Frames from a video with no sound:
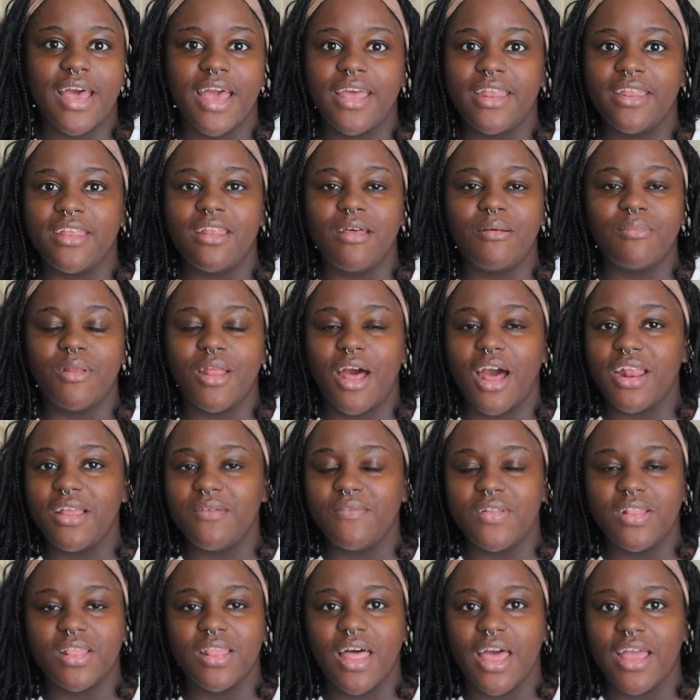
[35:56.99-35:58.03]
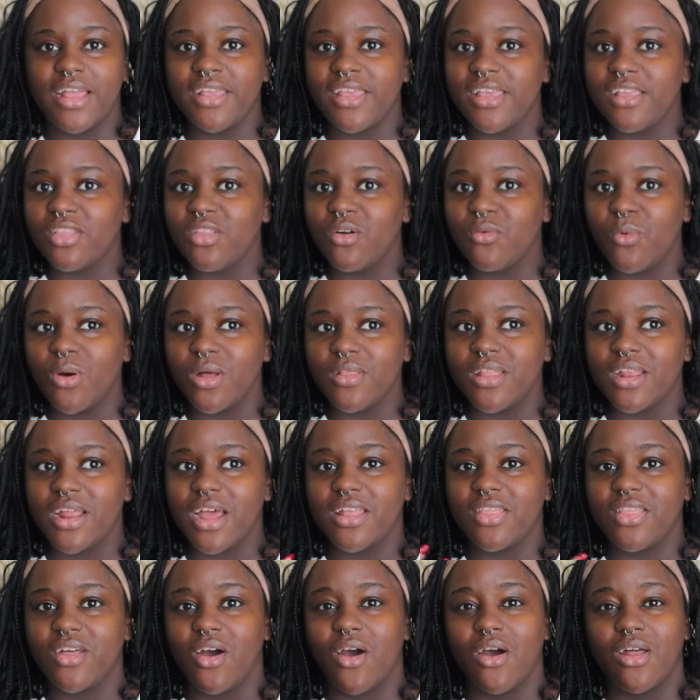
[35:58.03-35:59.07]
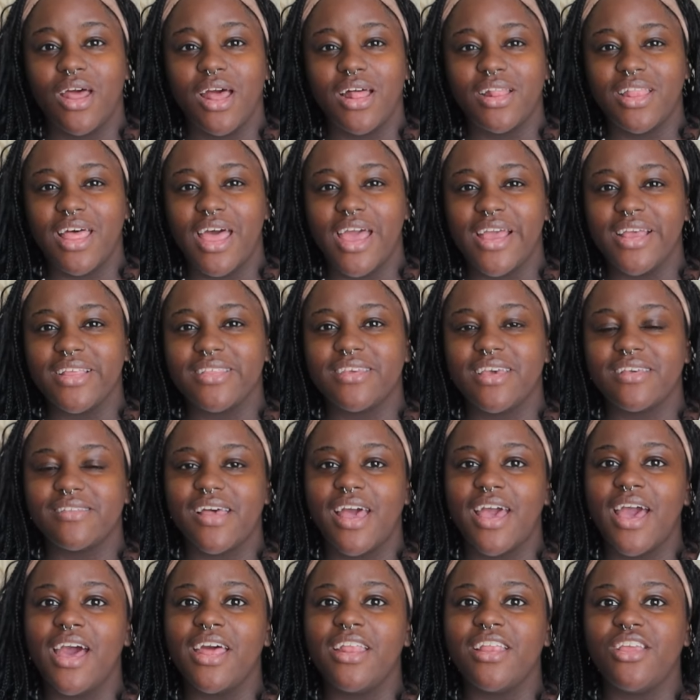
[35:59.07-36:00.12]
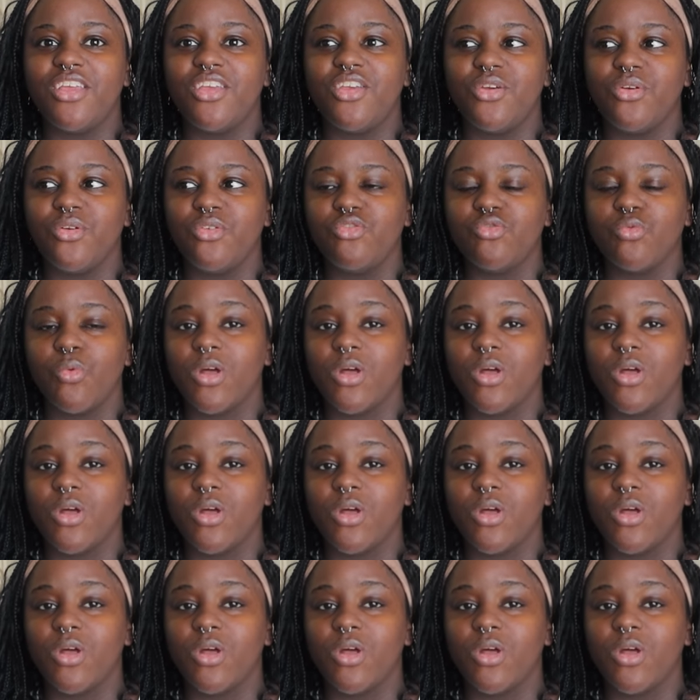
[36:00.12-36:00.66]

I ended up not even liking the one that I thought I liked, because I had used